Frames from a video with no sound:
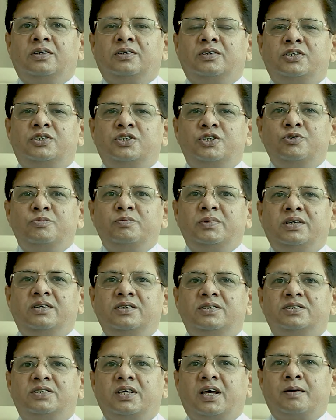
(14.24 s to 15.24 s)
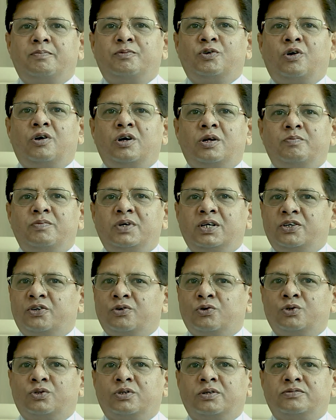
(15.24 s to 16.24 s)
The tumor is abnormal
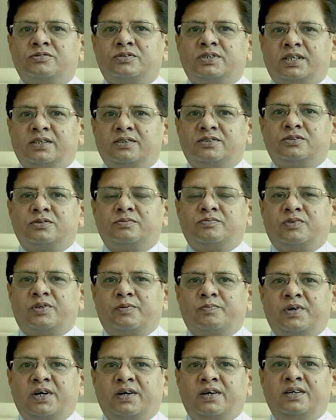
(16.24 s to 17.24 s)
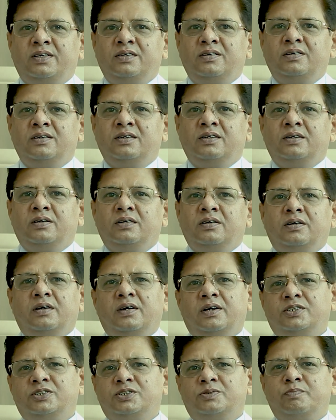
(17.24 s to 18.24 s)
growth of cells in the brain.
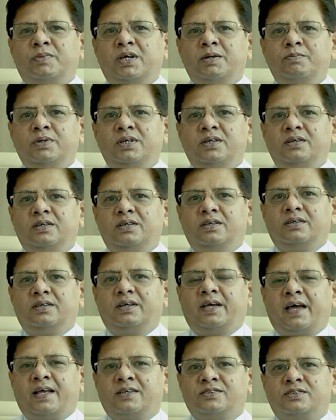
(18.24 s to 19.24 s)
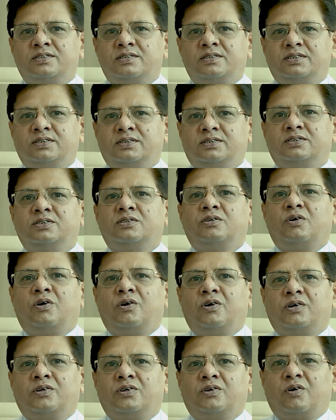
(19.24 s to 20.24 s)
It may be cancerous
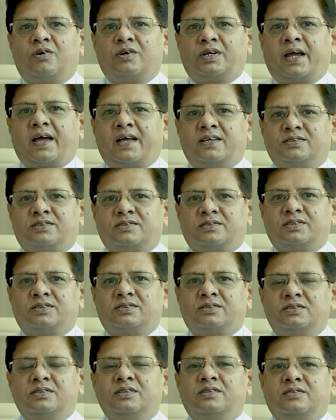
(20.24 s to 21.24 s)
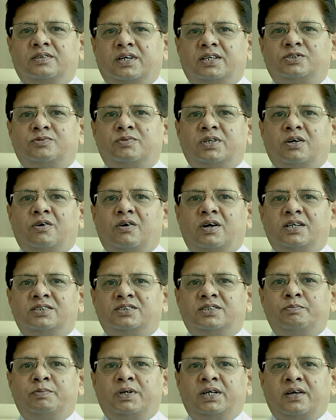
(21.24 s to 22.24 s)
or non-cancerous, that's we call
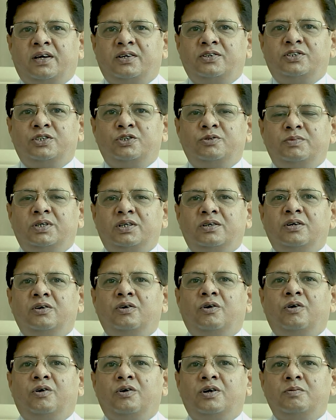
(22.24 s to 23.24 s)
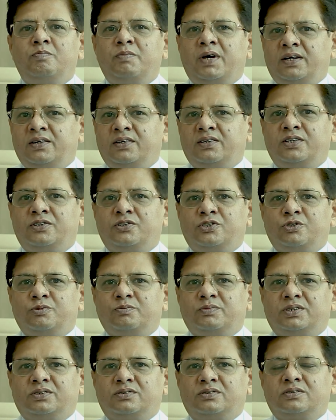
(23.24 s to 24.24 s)
as a benign tumor or malignant
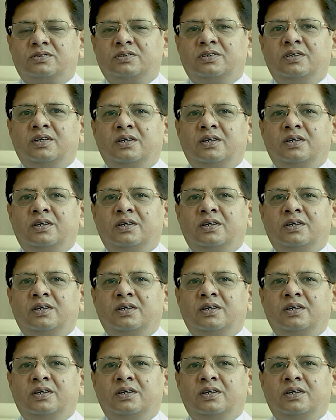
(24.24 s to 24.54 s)
tumors.